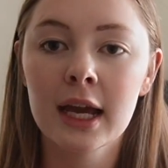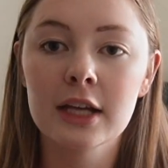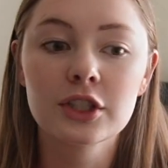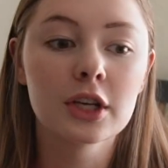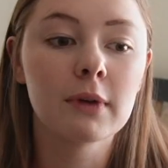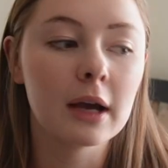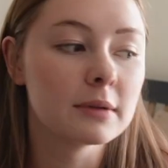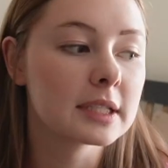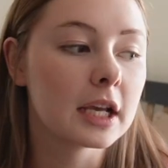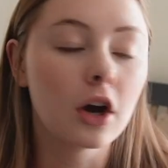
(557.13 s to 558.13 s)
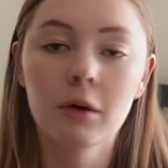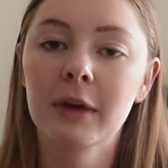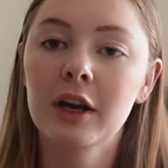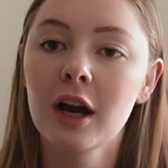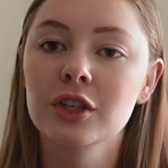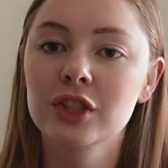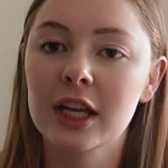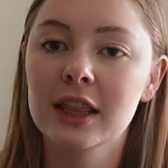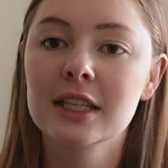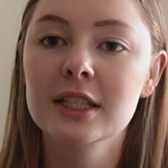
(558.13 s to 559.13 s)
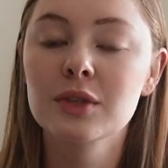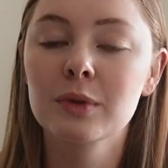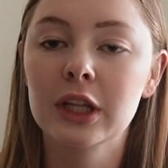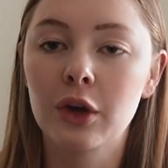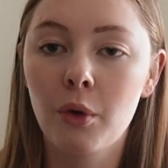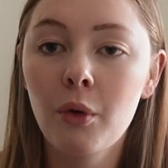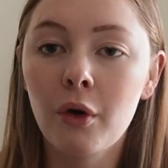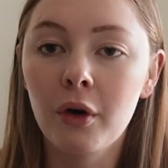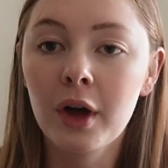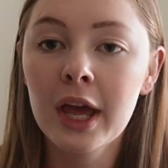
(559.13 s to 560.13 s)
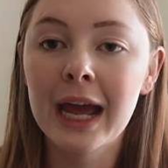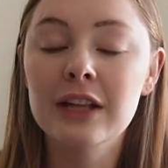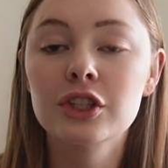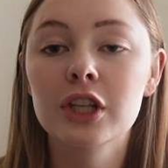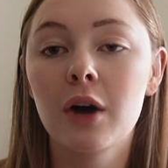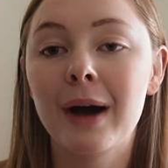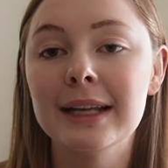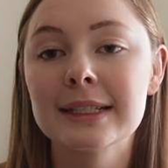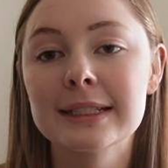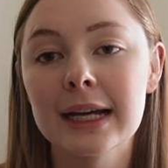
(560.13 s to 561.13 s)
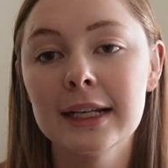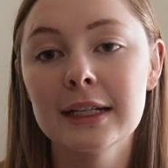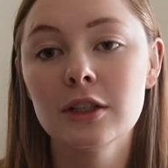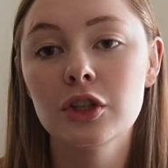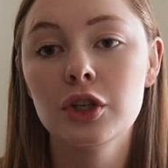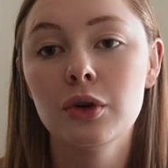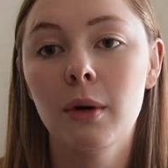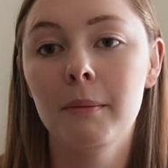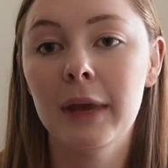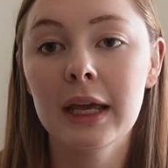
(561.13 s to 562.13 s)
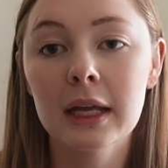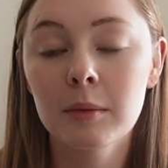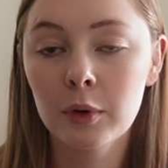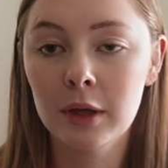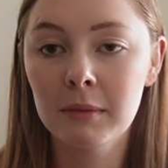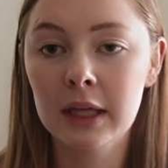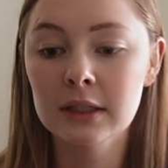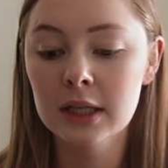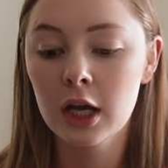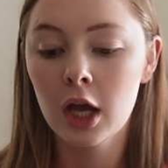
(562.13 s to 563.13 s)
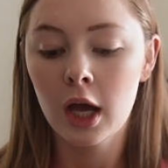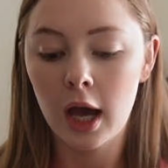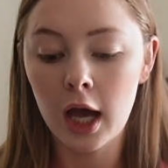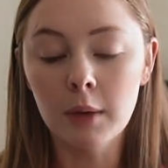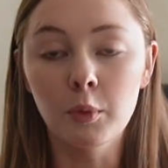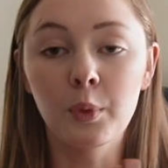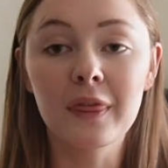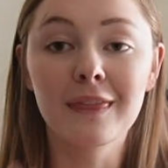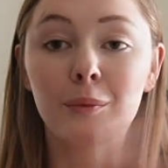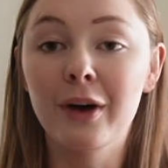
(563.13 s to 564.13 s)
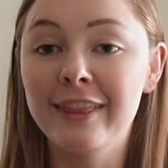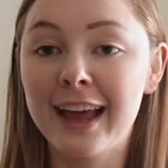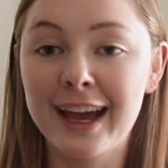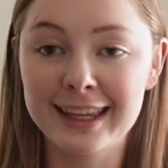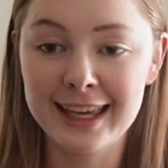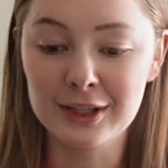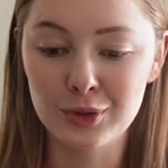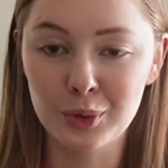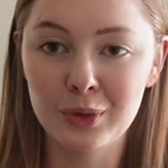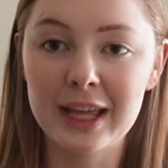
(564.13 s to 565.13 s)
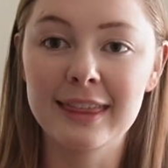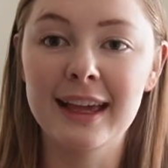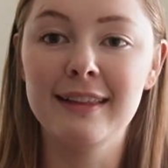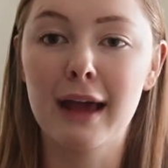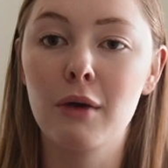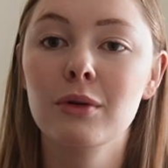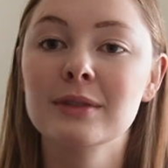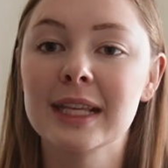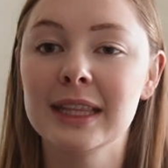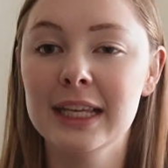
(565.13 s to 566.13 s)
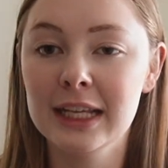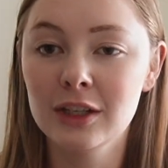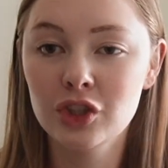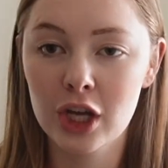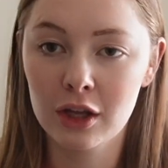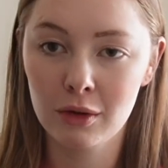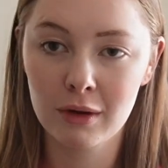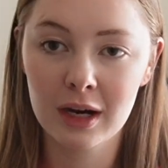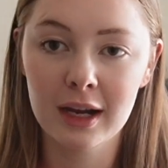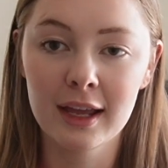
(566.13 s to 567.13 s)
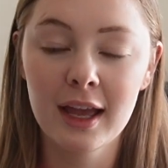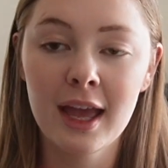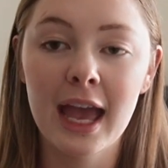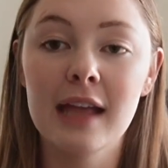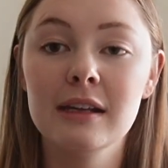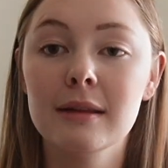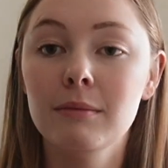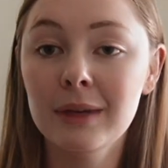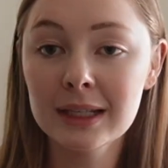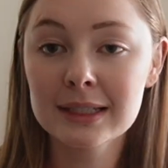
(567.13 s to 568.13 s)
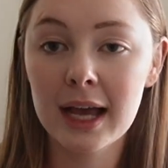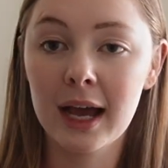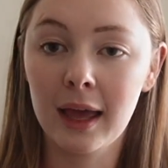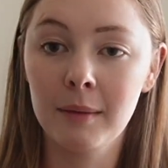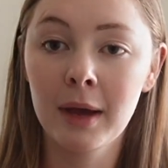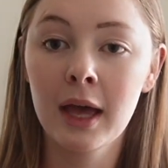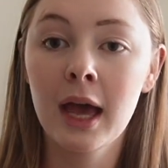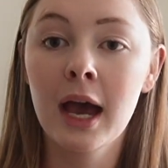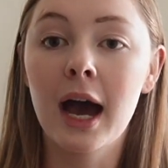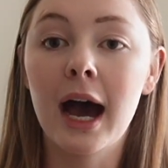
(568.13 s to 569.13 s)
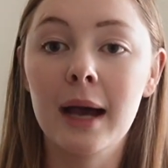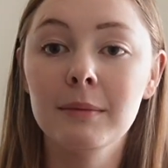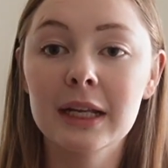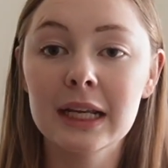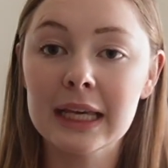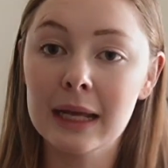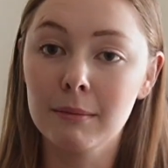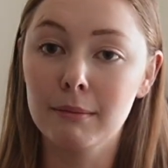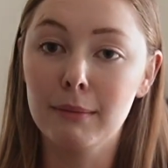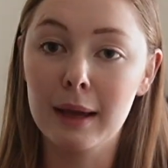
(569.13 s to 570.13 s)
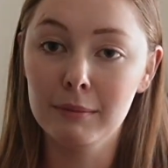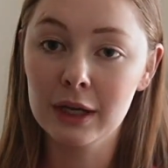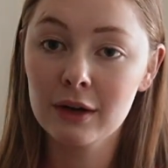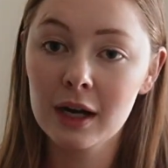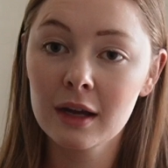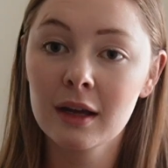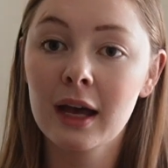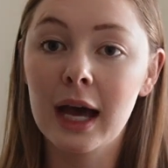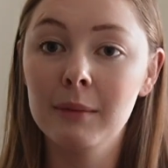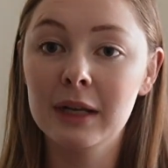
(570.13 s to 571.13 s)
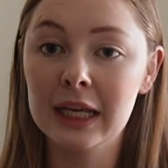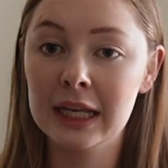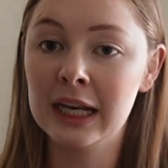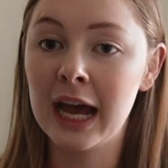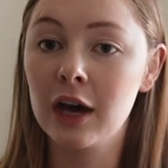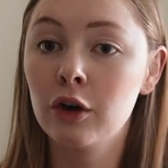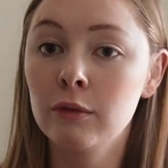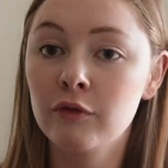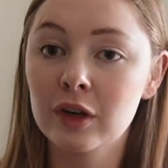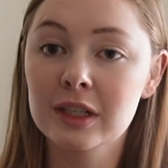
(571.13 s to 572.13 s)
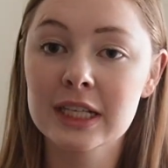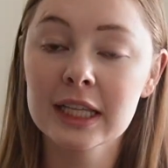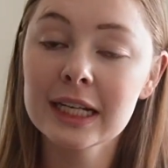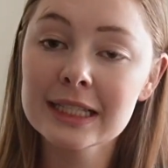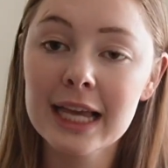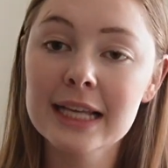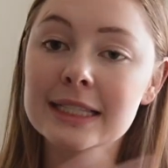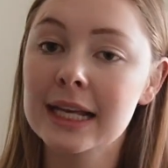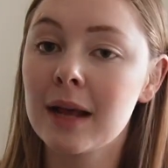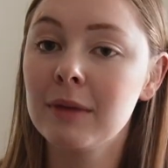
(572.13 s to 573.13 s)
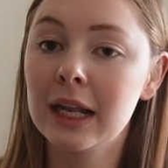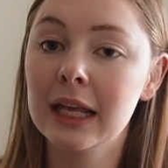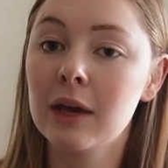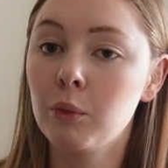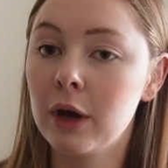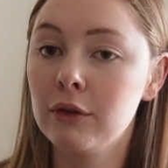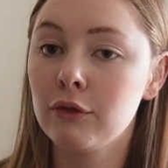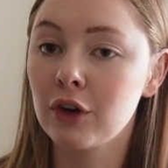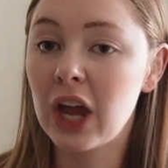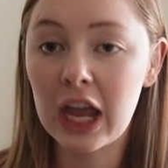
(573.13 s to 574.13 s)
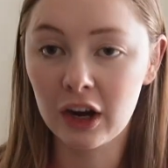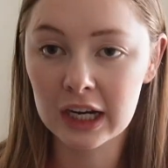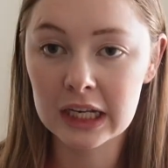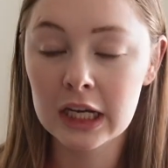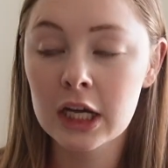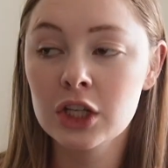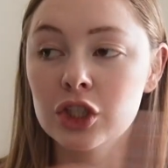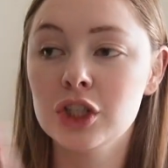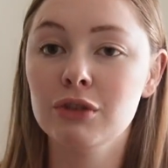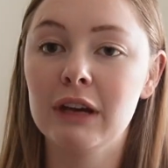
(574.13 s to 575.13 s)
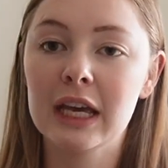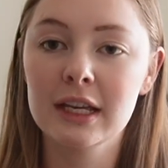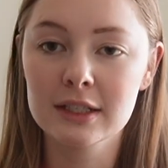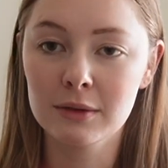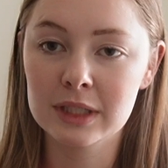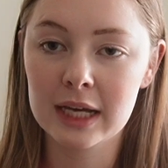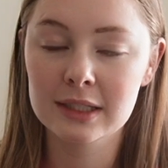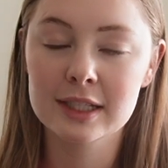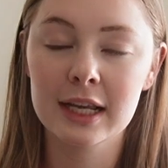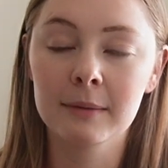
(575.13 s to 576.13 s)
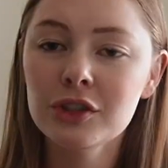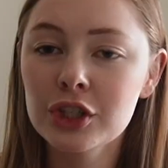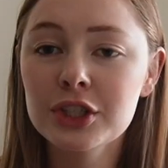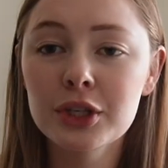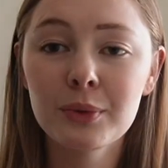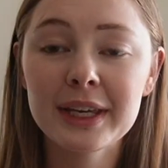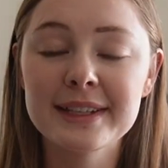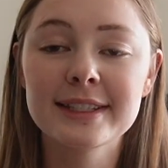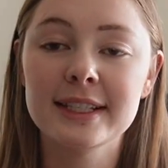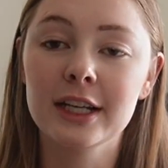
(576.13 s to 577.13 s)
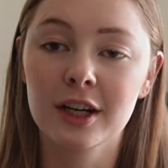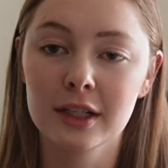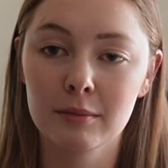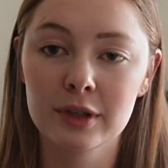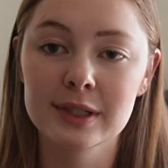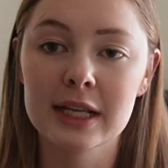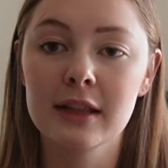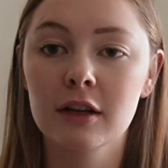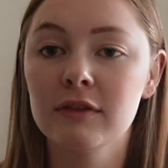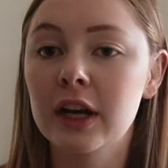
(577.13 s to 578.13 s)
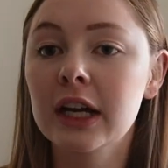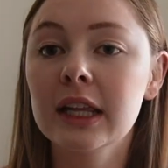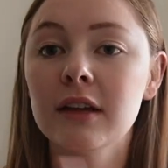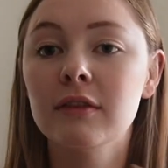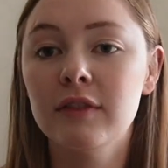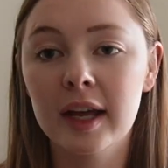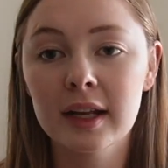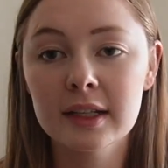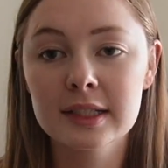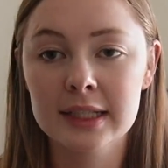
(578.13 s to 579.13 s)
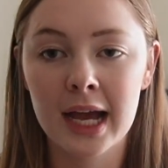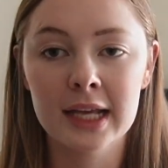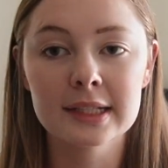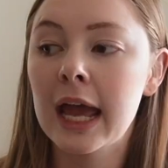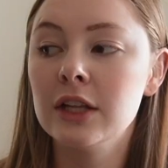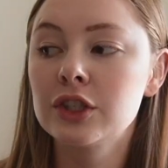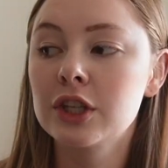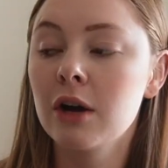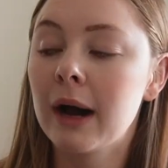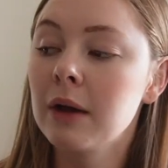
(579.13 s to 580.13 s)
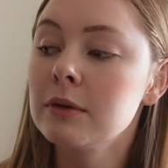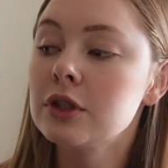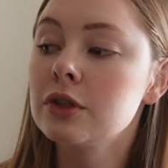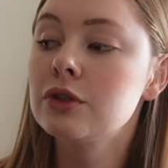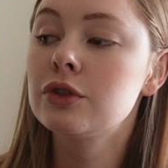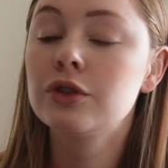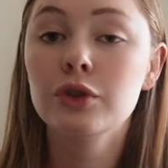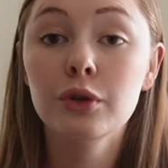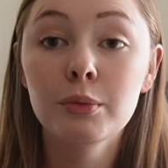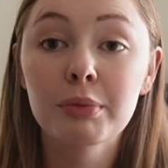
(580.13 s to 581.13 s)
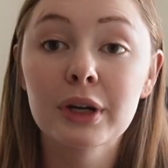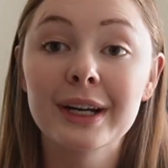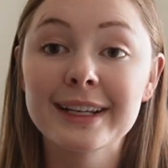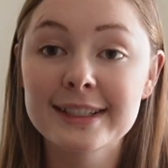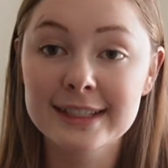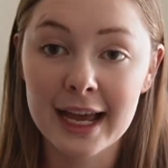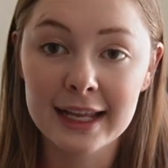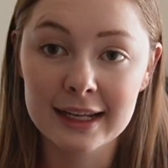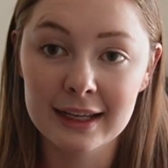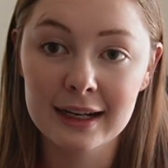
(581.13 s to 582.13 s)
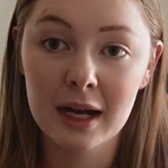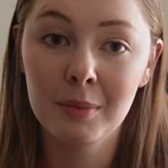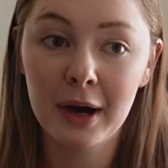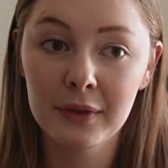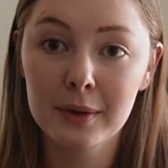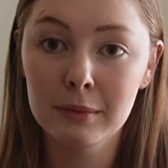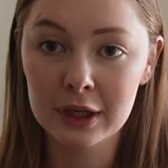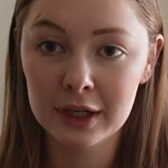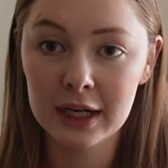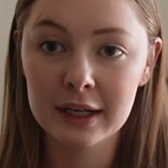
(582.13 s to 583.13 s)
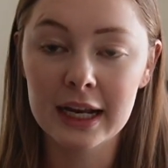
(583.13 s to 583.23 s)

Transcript: And so I was like, oh my gosh, like this is really cool. And so I decided to make an appointment um, with the one that I canceled with. And that one was at the end of January. And in the meantime, I'm gonna get my Mira, I'm gonna get an at home fertility test, and I'm gonna get one for Aaron to do his own testing, just so we can see our numbers. And they're very like vetted sites. And so I was super excited about the Mira.